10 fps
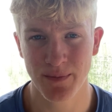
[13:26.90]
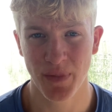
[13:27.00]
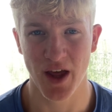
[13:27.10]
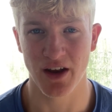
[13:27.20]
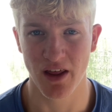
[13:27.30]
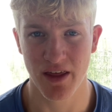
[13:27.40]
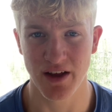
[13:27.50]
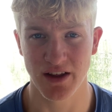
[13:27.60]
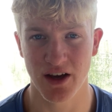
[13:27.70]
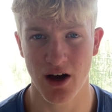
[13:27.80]
Another
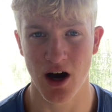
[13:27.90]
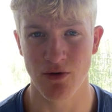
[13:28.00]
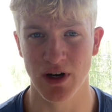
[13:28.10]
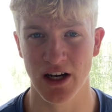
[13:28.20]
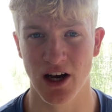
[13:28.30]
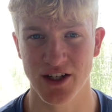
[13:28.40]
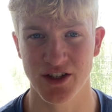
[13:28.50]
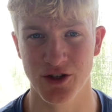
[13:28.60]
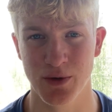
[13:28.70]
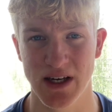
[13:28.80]
thing that I really like
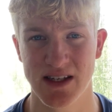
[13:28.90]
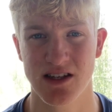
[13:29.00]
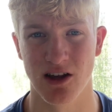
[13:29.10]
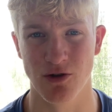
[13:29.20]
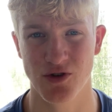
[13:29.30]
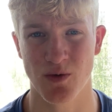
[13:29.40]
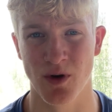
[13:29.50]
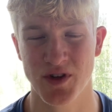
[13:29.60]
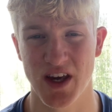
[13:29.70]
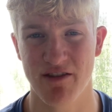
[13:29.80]
to do is slow
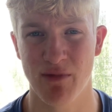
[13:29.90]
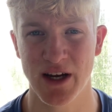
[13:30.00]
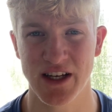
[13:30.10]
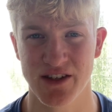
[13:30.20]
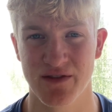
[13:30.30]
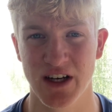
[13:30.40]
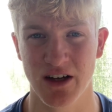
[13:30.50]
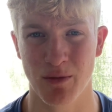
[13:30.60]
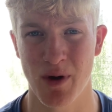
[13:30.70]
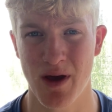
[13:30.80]
squats. If my knees are
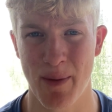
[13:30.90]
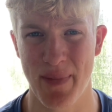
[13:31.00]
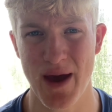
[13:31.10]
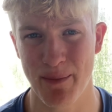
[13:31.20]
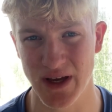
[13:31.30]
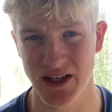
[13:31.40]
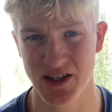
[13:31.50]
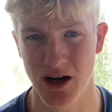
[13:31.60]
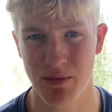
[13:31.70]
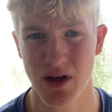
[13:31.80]
feeling a bit
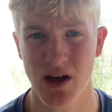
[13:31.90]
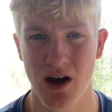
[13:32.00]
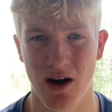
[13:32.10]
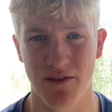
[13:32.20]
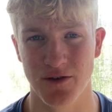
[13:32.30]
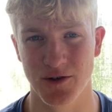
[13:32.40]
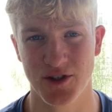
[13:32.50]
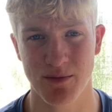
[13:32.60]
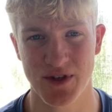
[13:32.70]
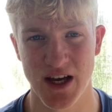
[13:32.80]
beat up after a
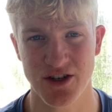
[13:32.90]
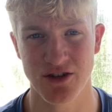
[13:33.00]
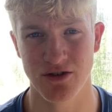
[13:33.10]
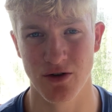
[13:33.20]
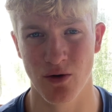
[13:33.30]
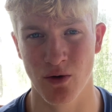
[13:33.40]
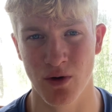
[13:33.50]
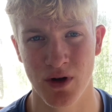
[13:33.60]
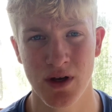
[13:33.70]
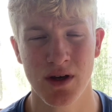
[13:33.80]
jump session
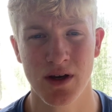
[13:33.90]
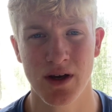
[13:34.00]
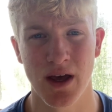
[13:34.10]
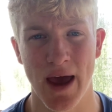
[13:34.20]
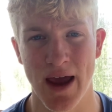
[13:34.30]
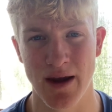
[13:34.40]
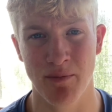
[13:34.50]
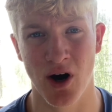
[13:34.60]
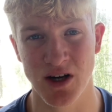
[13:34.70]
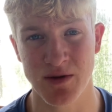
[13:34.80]
or a
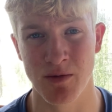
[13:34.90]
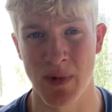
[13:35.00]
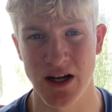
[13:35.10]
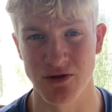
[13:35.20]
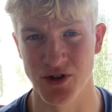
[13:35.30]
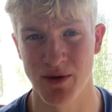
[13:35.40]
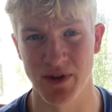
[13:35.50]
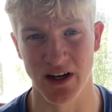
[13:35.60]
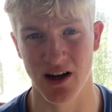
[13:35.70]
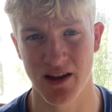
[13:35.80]
basketball match or
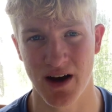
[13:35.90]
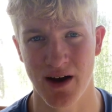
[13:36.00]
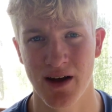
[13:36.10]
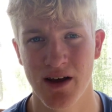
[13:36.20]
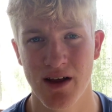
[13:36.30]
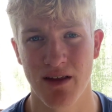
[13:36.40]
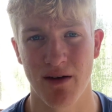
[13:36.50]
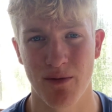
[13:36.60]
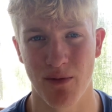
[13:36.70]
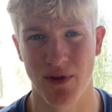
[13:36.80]
something like that,
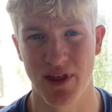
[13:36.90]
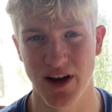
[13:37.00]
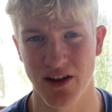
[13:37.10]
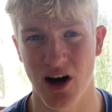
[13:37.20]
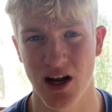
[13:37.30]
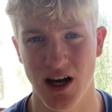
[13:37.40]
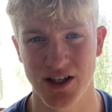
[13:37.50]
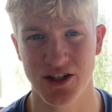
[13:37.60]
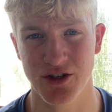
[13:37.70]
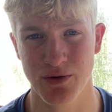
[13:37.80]
one thing that I like
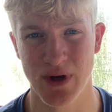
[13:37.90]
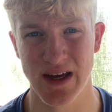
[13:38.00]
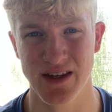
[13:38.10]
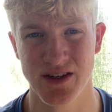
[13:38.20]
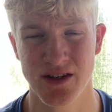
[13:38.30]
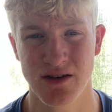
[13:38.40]
to do is